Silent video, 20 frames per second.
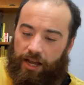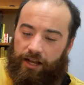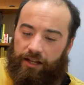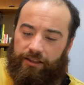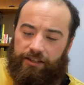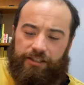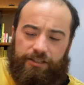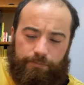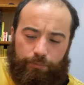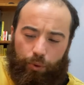
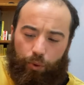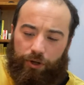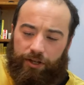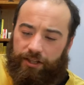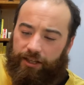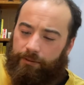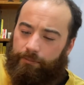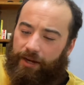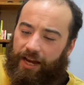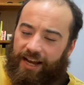This
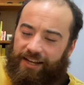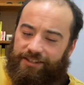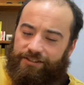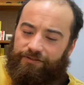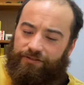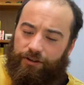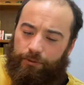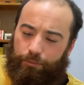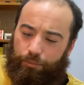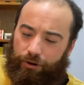boiling mass
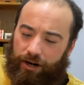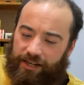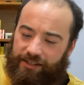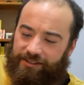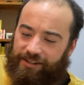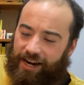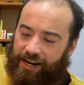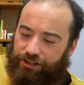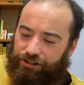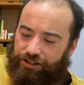of compressed
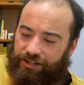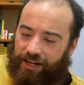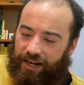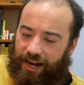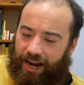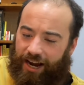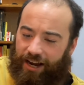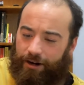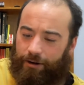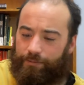hydrogen
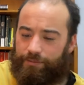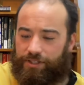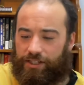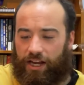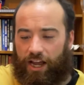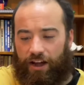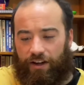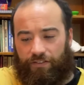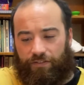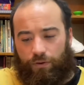atoms
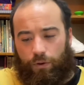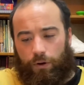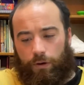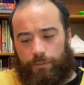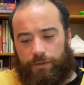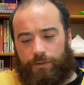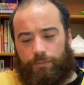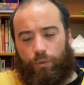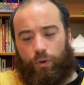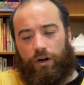
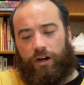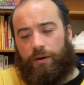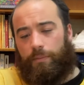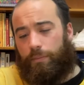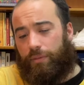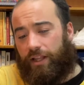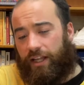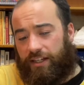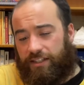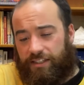formed more
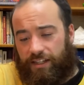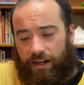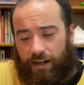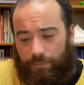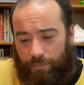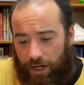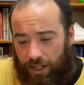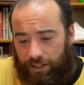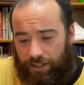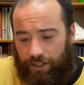complex
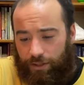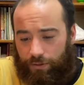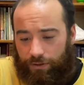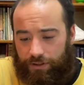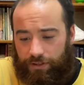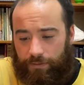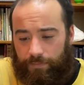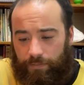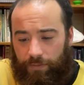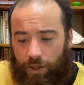
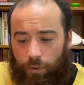molecules.